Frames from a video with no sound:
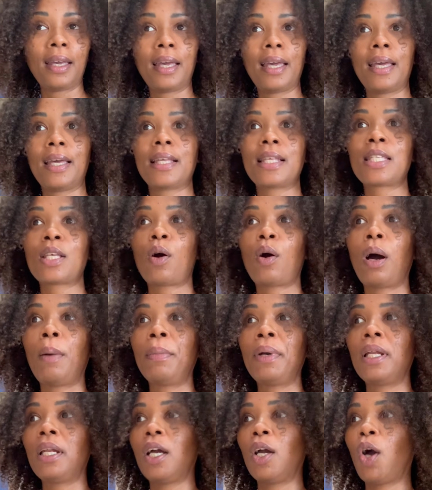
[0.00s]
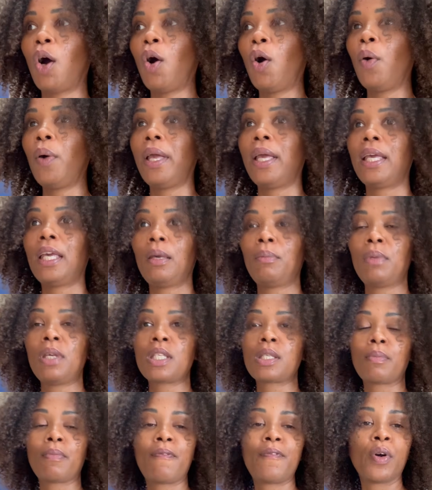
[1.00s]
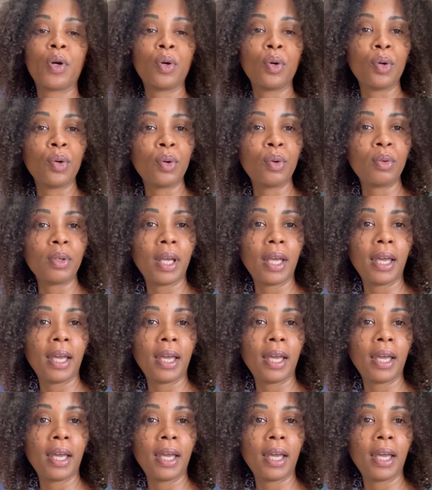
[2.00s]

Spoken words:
and so I'm gonna go and get me some food,